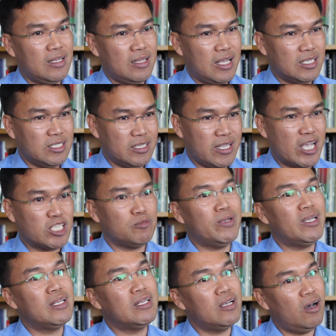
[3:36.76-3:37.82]
As it has
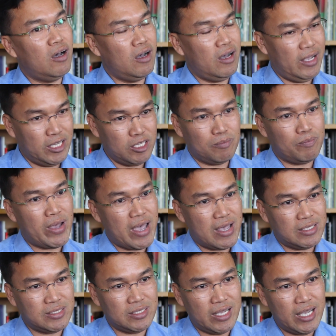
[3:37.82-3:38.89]
been in the
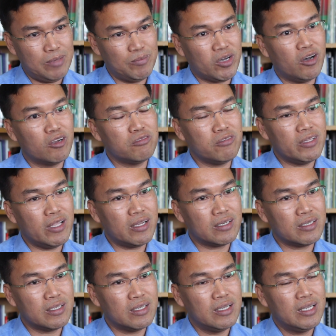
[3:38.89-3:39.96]
past, I am confident
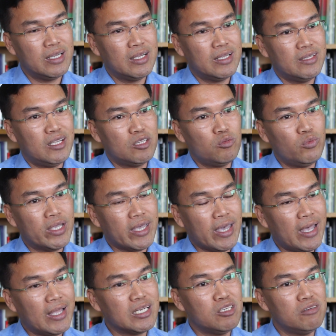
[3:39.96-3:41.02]
that we
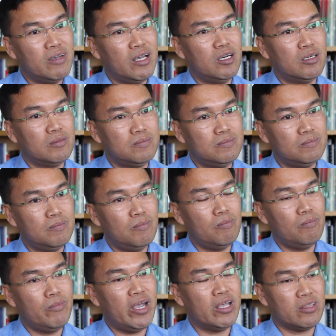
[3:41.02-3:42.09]
can develop
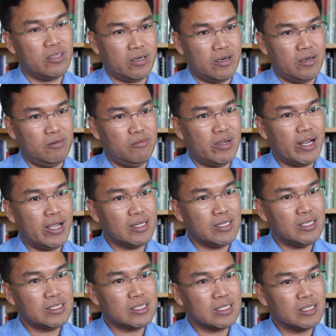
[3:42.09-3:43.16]
better
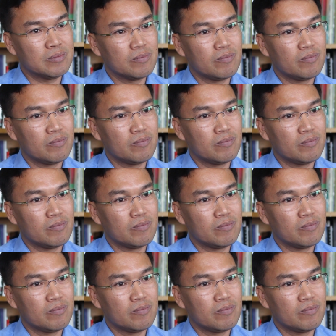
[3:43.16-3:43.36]
varieties